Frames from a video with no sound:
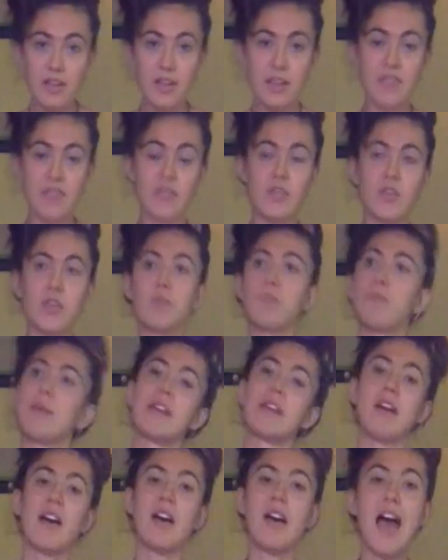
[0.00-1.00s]
If you may
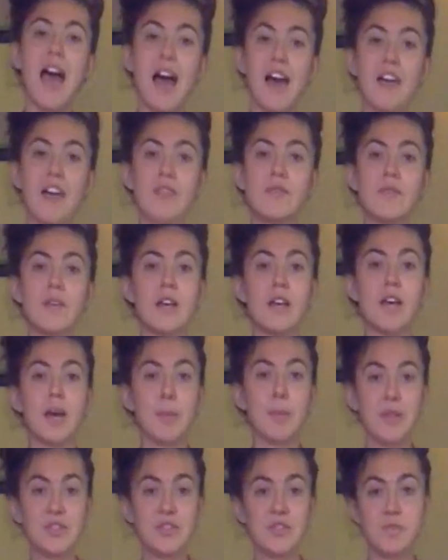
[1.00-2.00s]
not have a
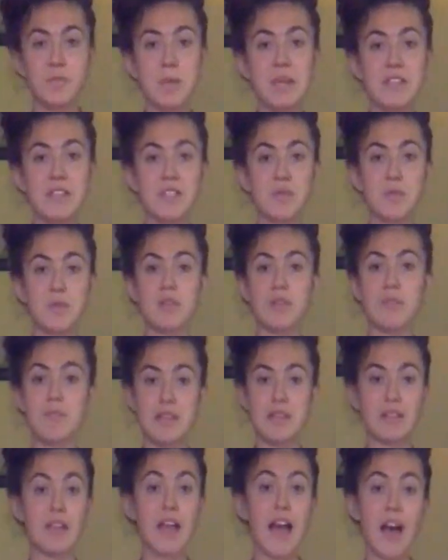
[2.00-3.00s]
bunch of spaces where you can
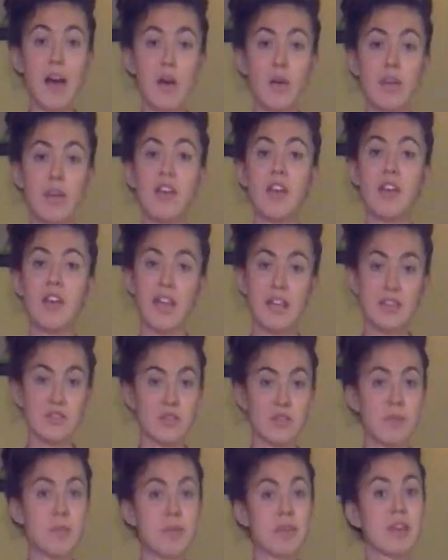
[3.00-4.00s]
be loud, hand
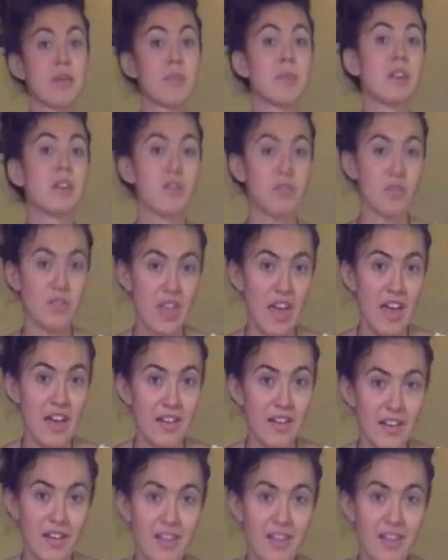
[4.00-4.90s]
screaming can be good for that.